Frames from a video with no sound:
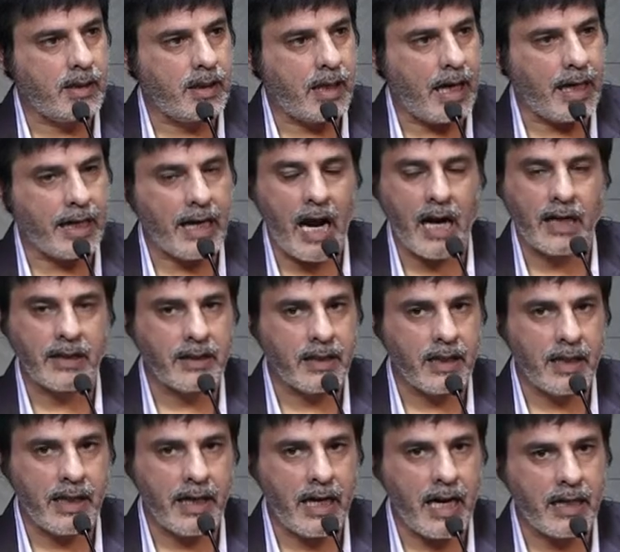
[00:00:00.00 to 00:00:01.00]
And until
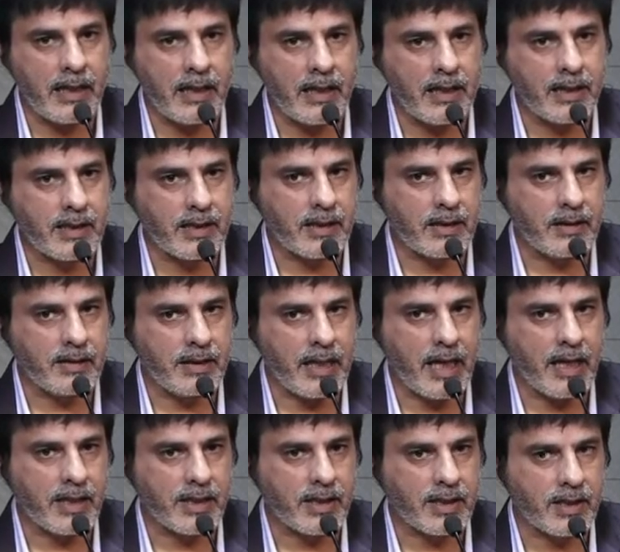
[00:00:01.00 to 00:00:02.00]
and unless there
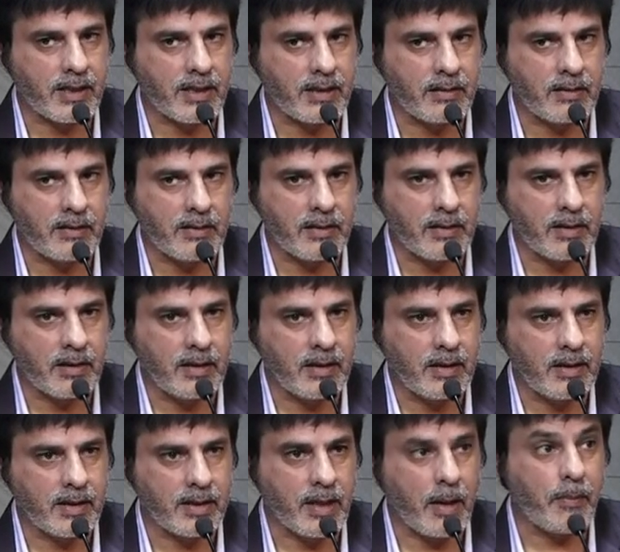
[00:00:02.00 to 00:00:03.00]
is
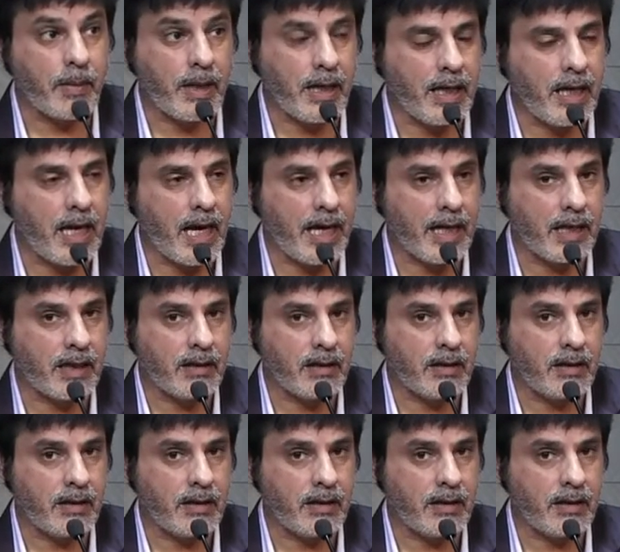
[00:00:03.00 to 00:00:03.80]
somebody like